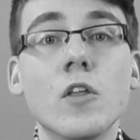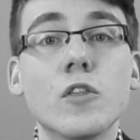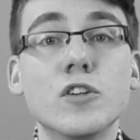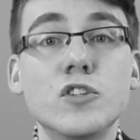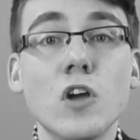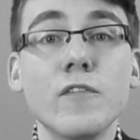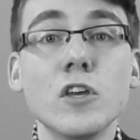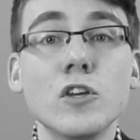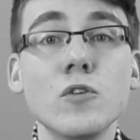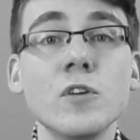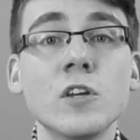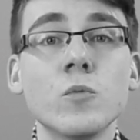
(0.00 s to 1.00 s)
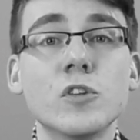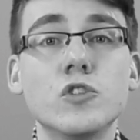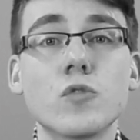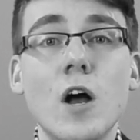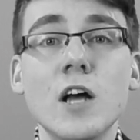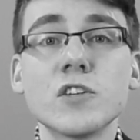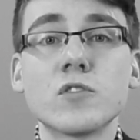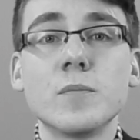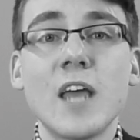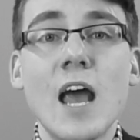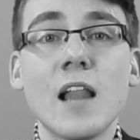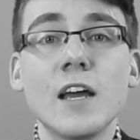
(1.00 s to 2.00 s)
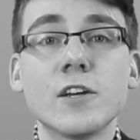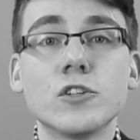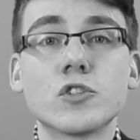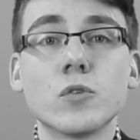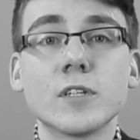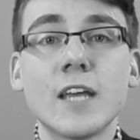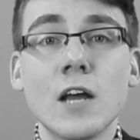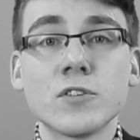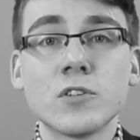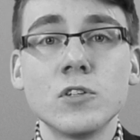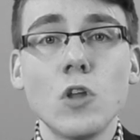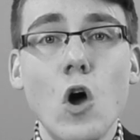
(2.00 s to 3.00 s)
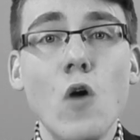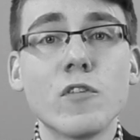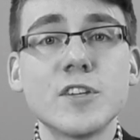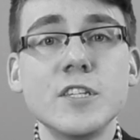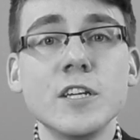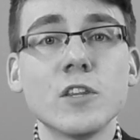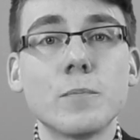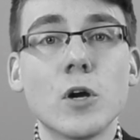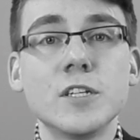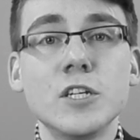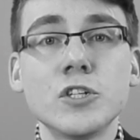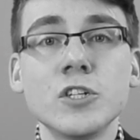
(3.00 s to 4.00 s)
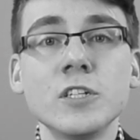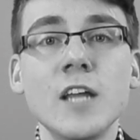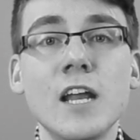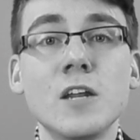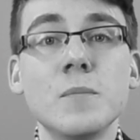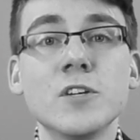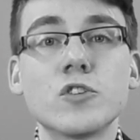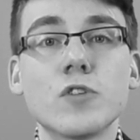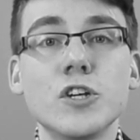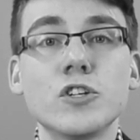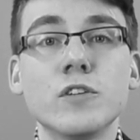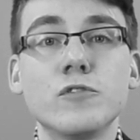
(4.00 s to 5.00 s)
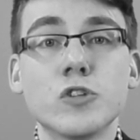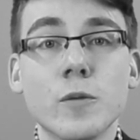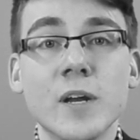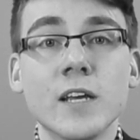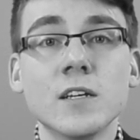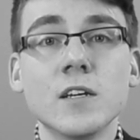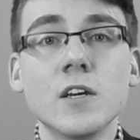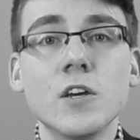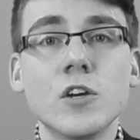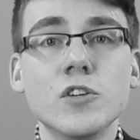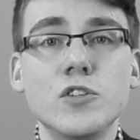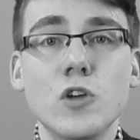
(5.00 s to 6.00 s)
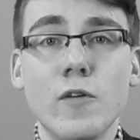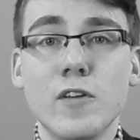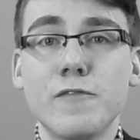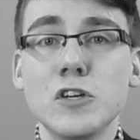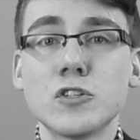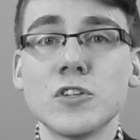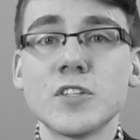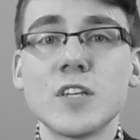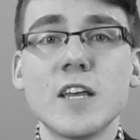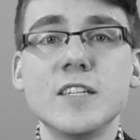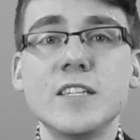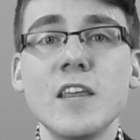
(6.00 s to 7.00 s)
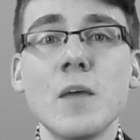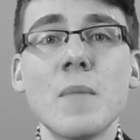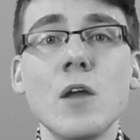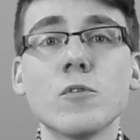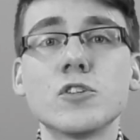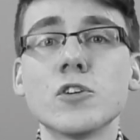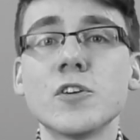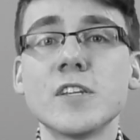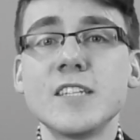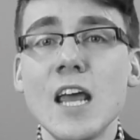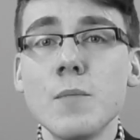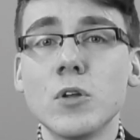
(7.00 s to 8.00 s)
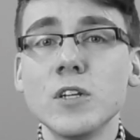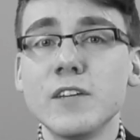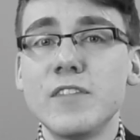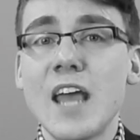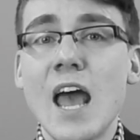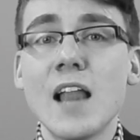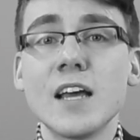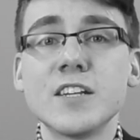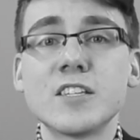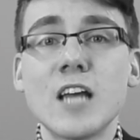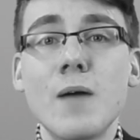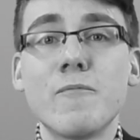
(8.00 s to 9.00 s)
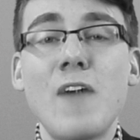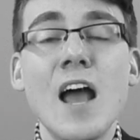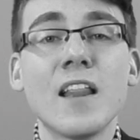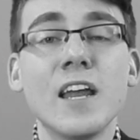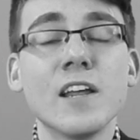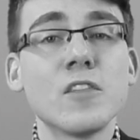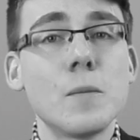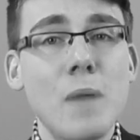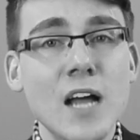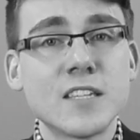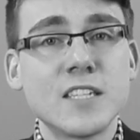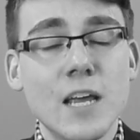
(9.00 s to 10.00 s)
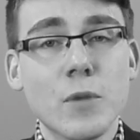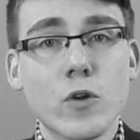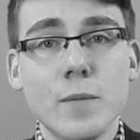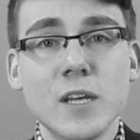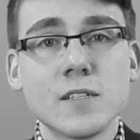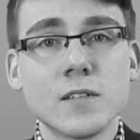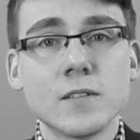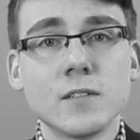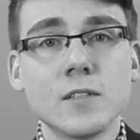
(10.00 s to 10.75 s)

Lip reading: The Soviet Union withdraws from the Allied-controlled Council overseeing the partition and administration of Germany. Soviet officials say they might return to the table if the Allies stop violating the Potsdam Agreement.